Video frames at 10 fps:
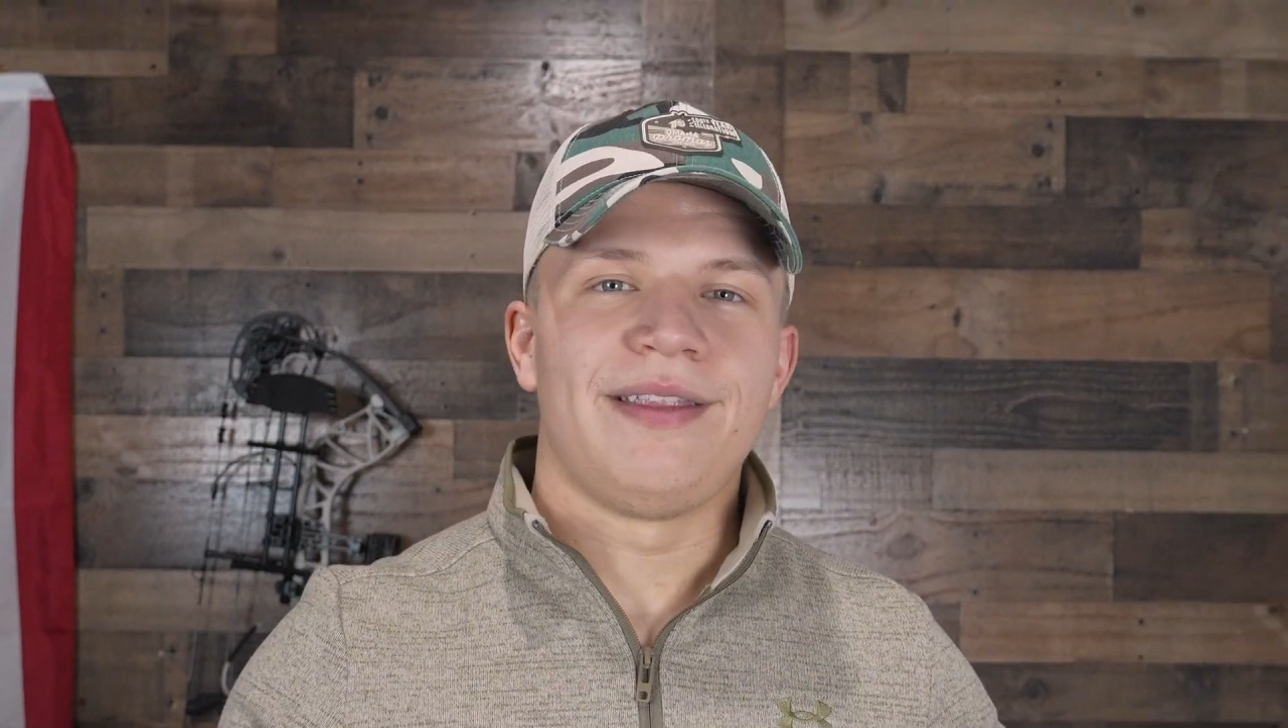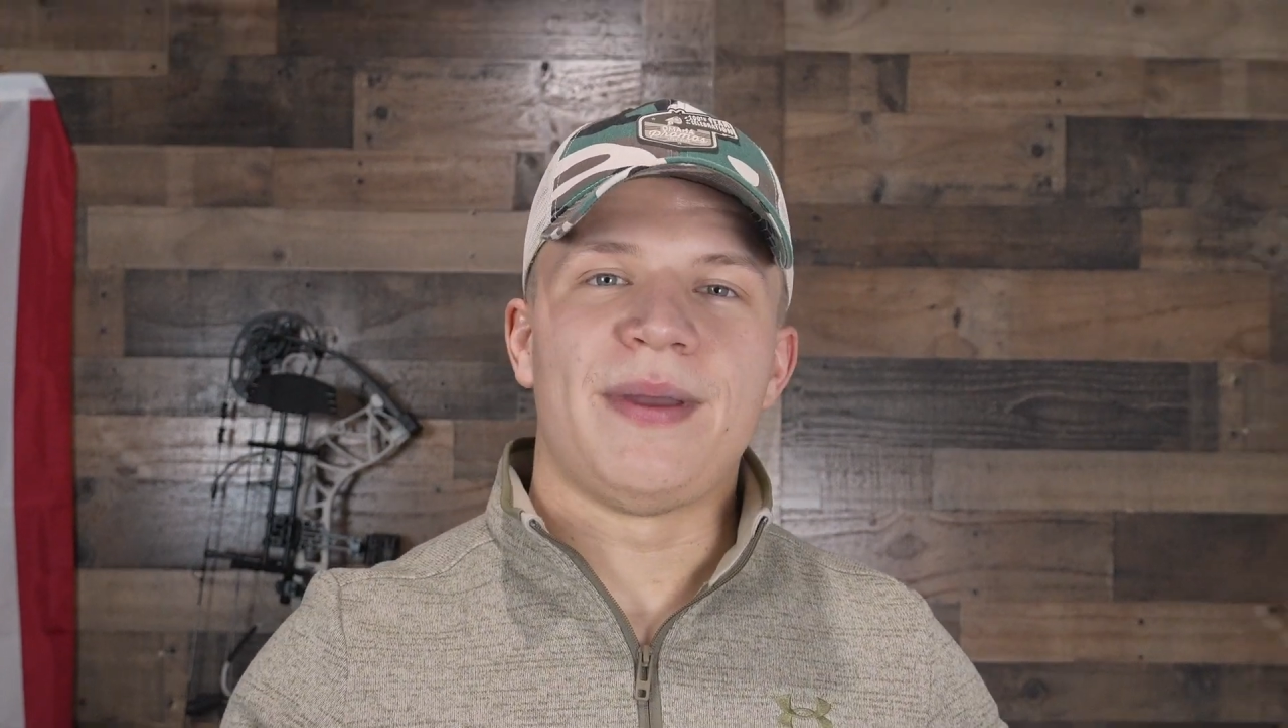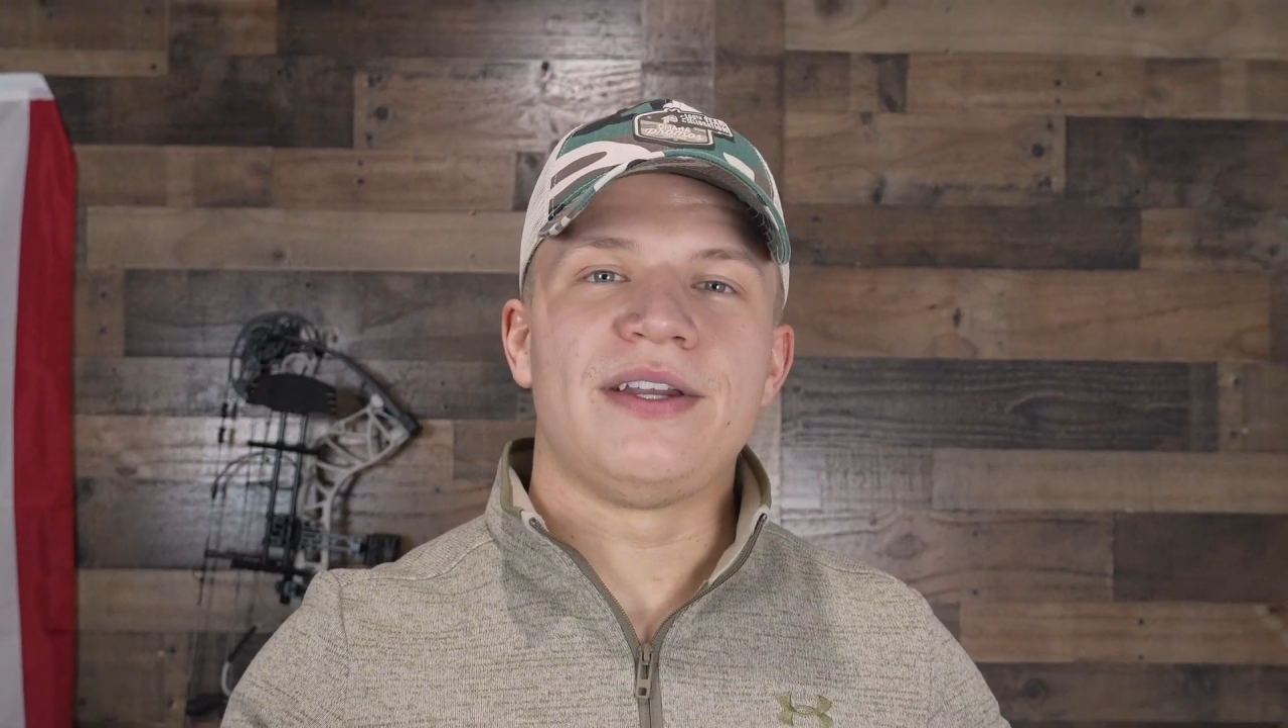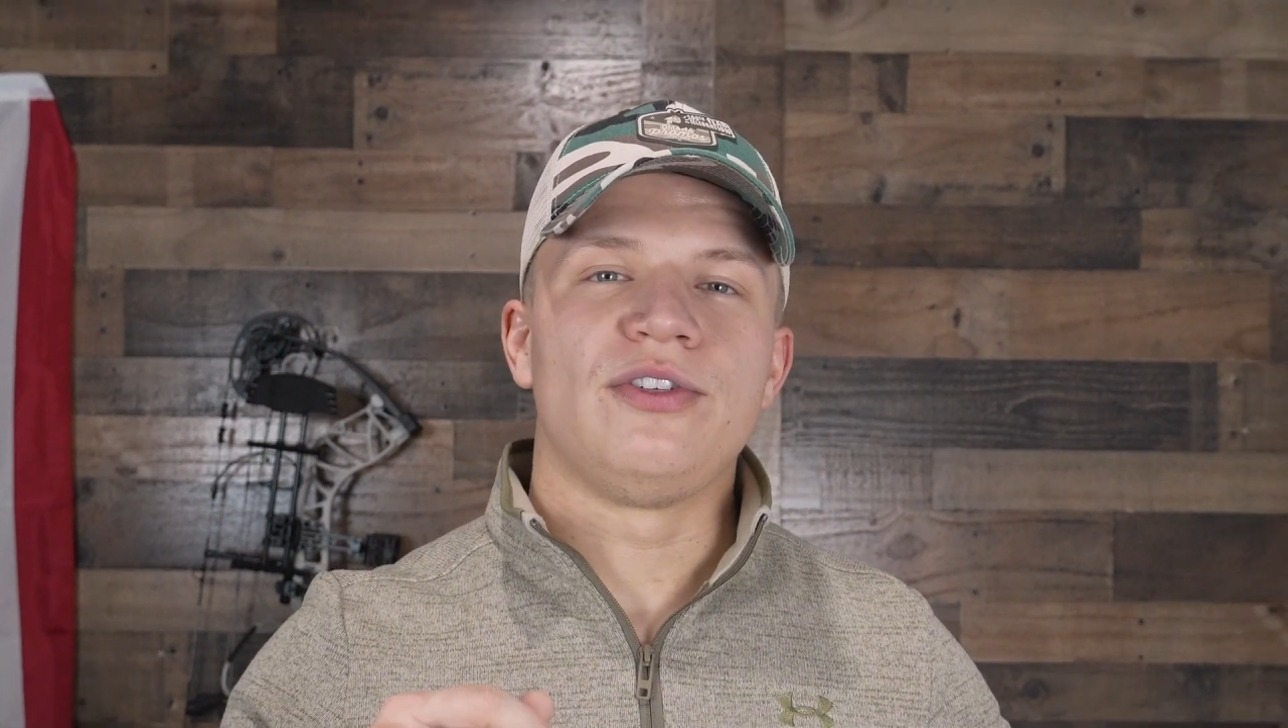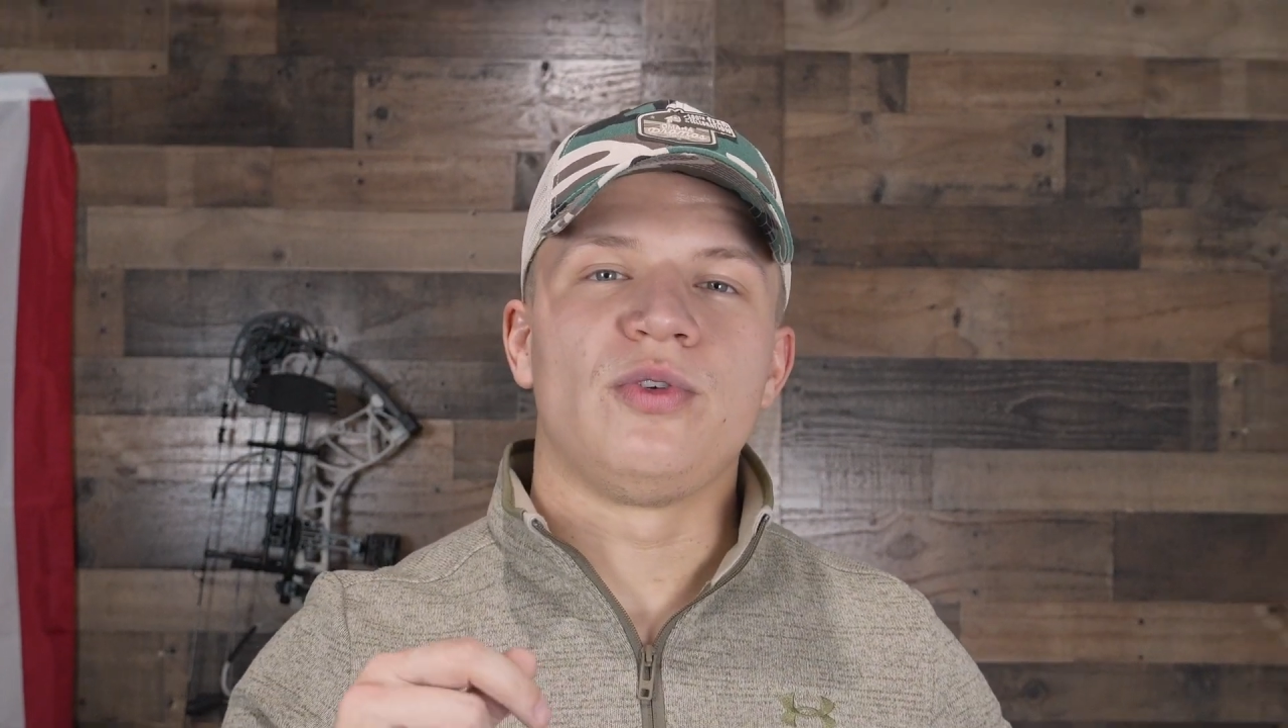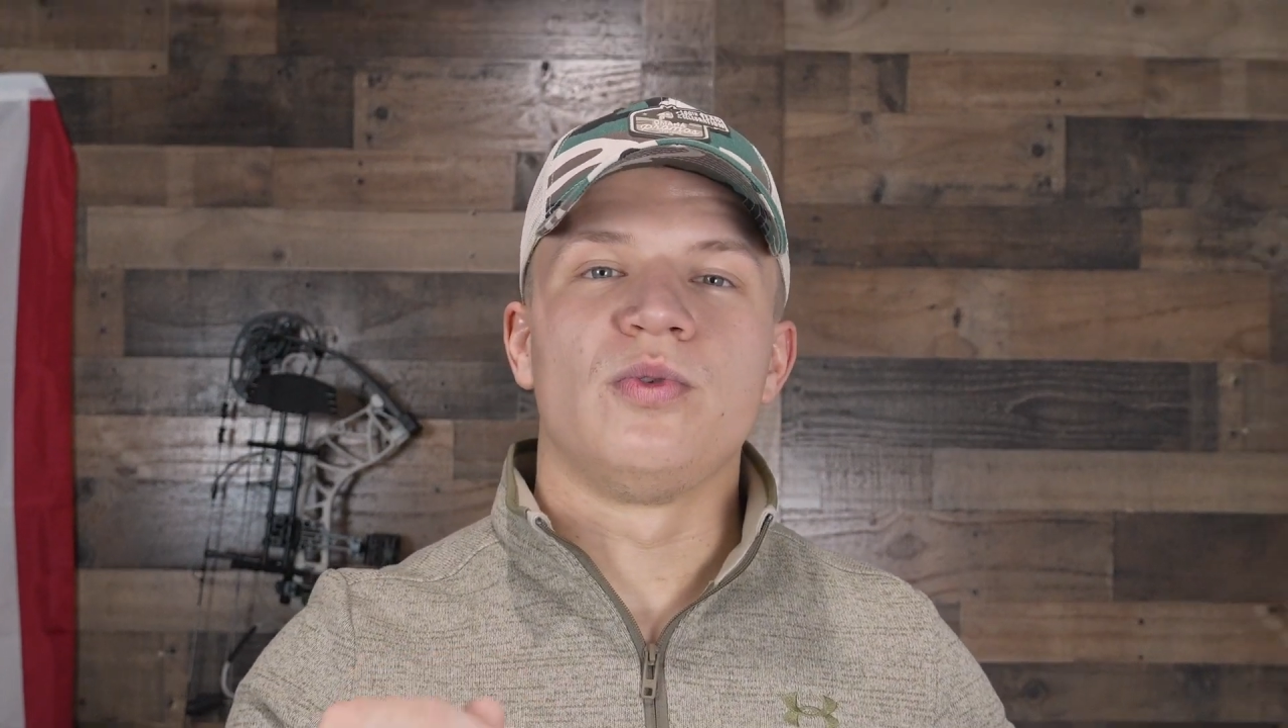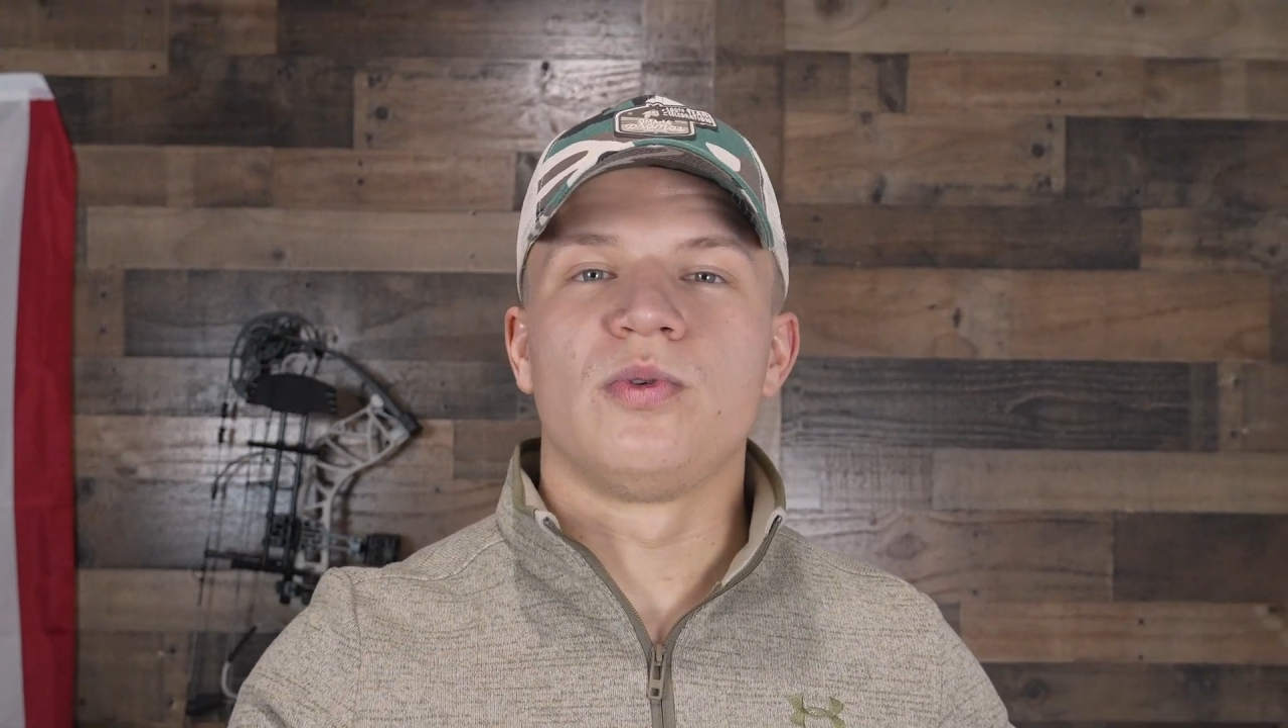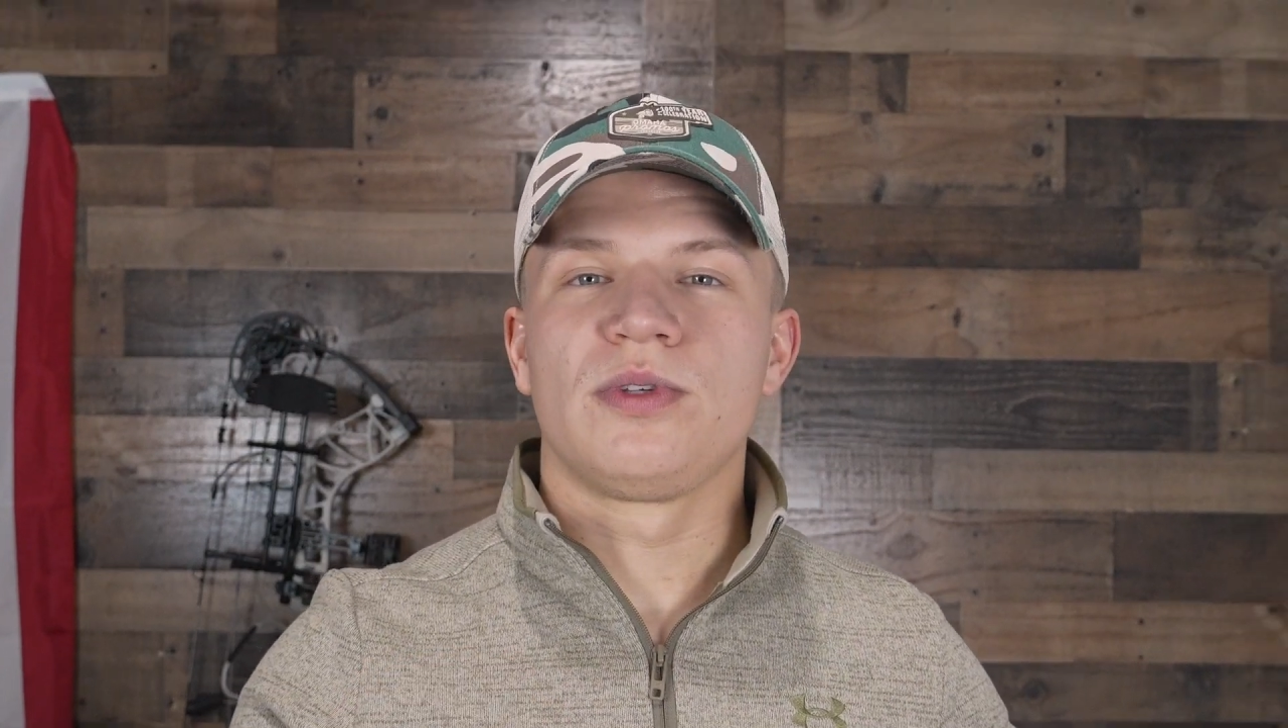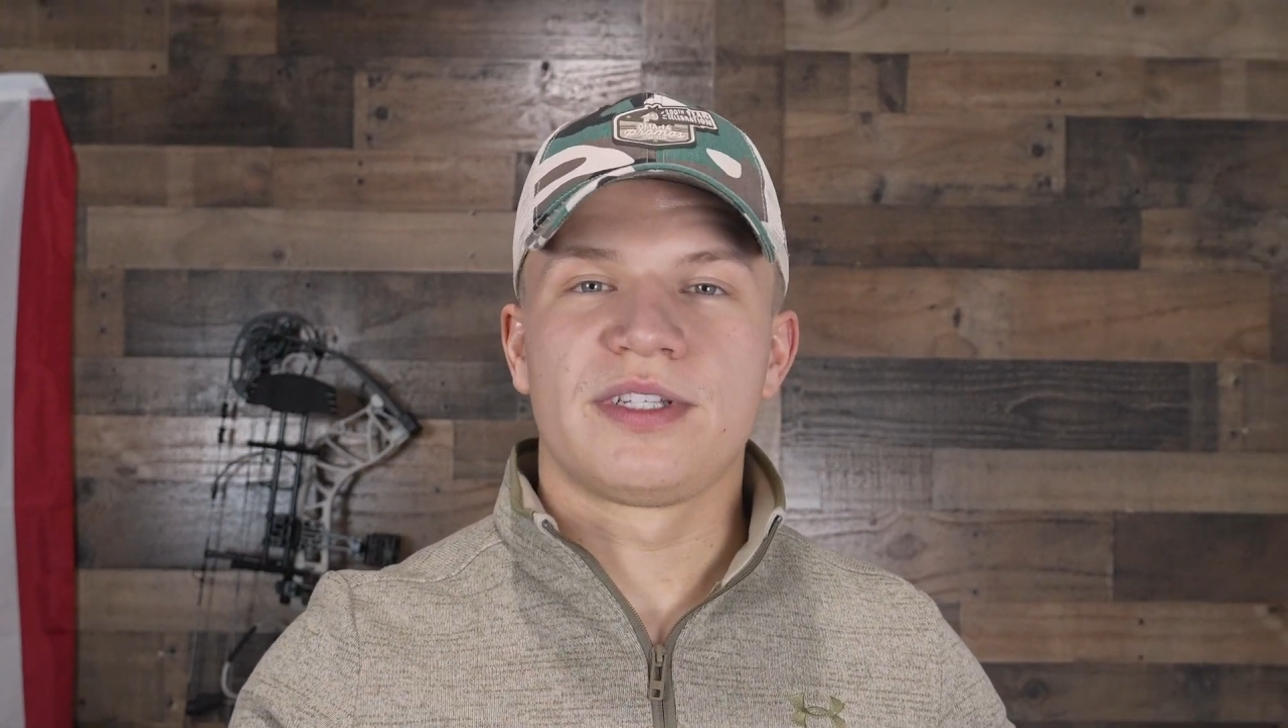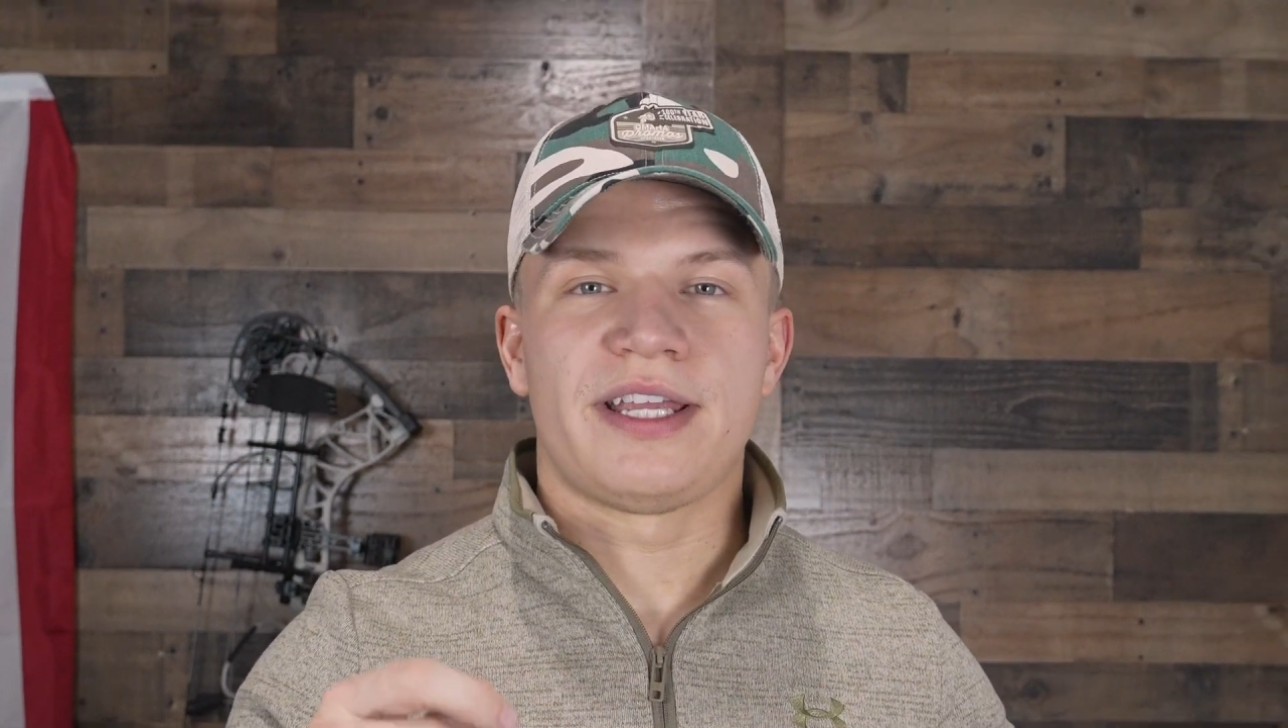The main tools